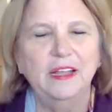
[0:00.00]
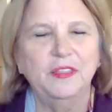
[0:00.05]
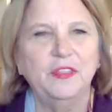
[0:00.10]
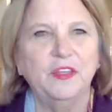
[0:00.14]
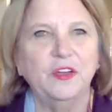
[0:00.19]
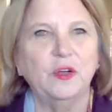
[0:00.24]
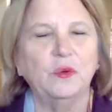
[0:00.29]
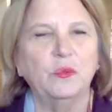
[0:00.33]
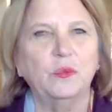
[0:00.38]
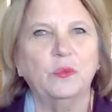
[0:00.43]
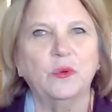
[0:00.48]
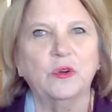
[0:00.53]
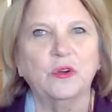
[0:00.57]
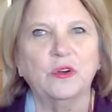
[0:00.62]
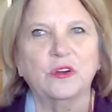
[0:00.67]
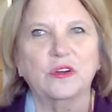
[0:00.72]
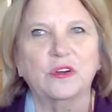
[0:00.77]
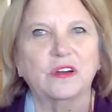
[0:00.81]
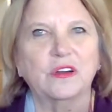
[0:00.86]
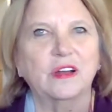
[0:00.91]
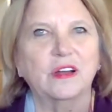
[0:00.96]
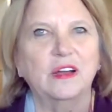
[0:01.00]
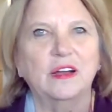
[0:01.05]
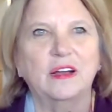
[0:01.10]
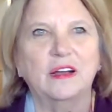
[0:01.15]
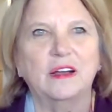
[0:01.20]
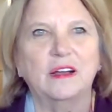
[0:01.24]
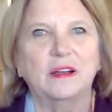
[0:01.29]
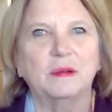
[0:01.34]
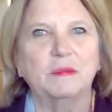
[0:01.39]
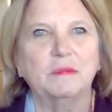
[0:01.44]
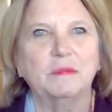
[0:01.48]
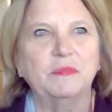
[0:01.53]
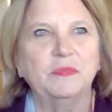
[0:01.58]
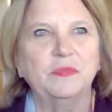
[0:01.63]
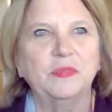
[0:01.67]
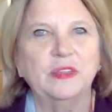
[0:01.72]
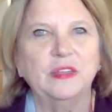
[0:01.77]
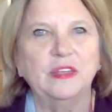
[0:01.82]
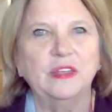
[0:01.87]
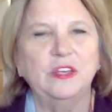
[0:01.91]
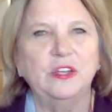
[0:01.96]
There were,
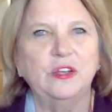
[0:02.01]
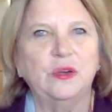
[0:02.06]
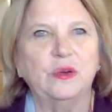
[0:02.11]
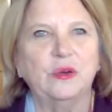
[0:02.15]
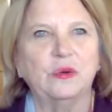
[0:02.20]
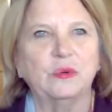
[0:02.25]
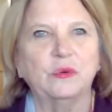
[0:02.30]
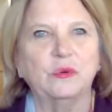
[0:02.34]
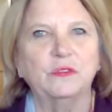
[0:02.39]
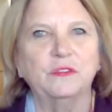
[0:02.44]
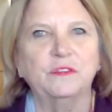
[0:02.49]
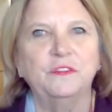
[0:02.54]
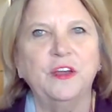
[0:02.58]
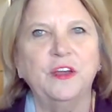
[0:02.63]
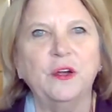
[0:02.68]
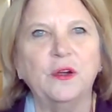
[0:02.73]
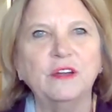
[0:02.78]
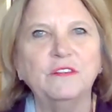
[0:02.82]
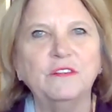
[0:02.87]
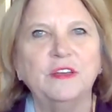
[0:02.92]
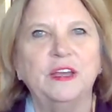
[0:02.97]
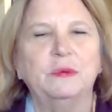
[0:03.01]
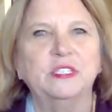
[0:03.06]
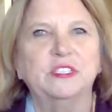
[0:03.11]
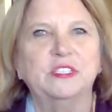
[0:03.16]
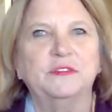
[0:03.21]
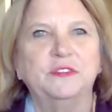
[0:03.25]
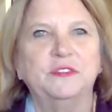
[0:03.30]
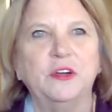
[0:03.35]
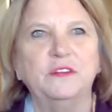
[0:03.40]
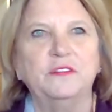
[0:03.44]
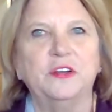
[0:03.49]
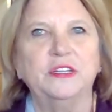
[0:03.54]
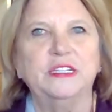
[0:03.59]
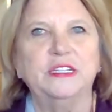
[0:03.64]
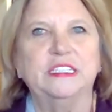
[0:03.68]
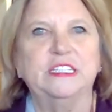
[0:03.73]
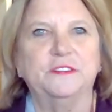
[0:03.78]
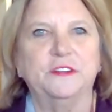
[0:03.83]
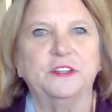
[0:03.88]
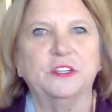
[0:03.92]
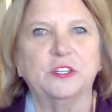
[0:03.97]
you know, it was very, very
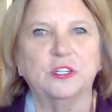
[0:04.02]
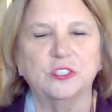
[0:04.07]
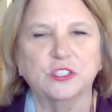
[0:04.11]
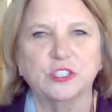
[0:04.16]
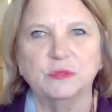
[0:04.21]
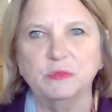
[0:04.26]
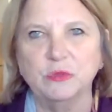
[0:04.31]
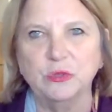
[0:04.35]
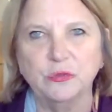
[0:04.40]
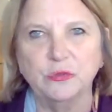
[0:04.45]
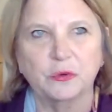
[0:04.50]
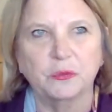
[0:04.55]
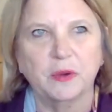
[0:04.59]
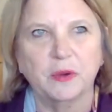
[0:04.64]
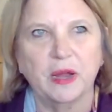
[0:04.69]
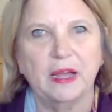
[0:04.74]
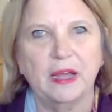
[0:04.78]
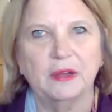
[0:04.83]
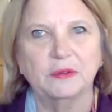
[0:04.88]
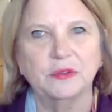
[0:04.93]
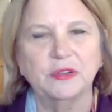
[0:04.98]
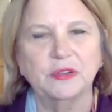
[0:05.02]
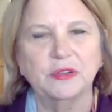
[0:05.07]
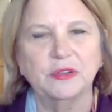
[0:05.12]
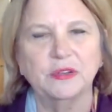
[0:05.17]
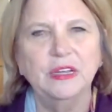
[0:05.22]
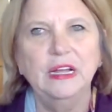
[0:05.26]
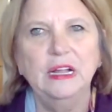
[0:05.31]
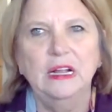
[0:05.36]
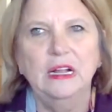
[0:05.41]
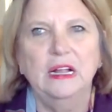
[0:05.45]
difficult to move around.